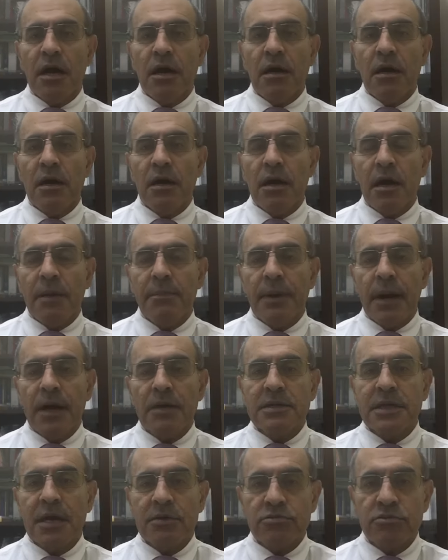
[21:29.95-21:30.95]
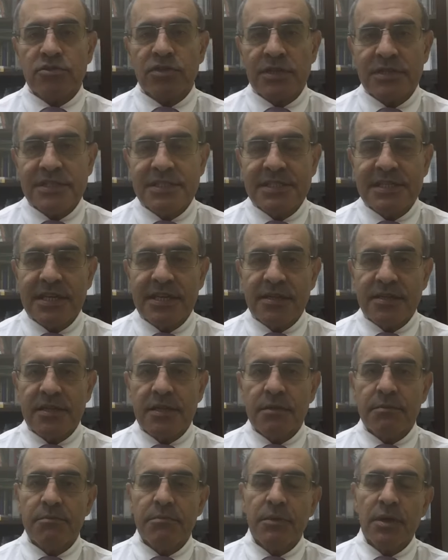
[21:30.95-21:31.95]
about how to translate
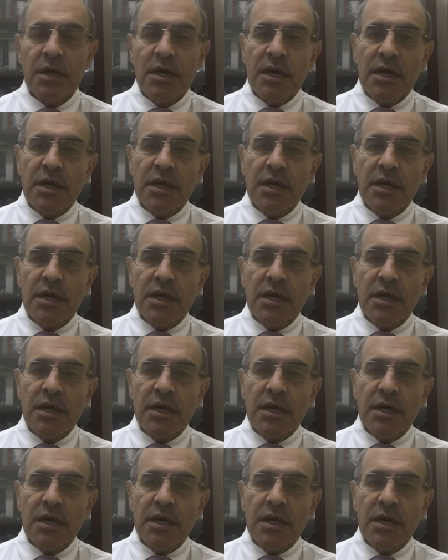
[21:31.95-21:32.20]
them,